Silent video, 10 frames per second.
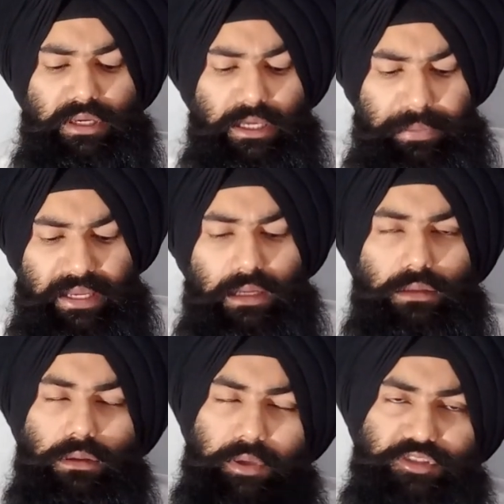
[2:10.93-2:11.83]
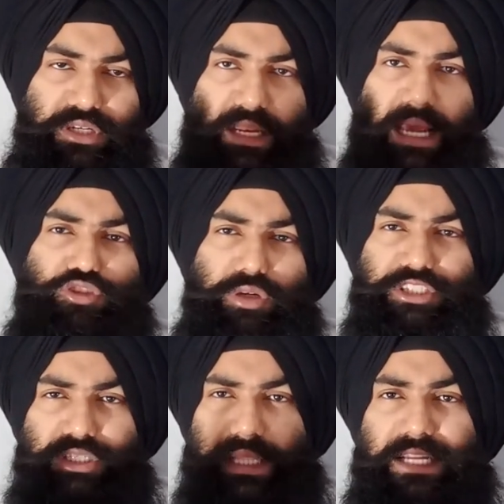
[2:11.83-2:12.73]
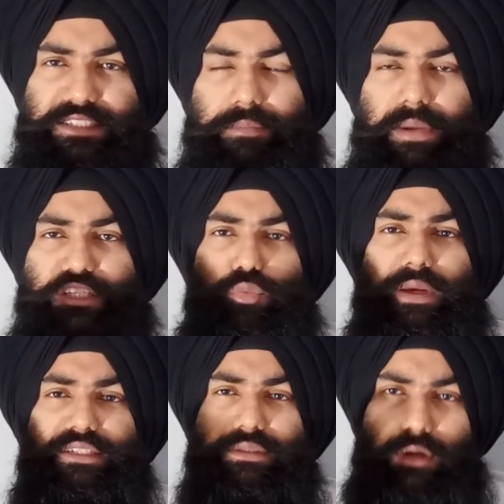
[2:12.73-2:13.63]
Keeping the person in isolation, that is the best way.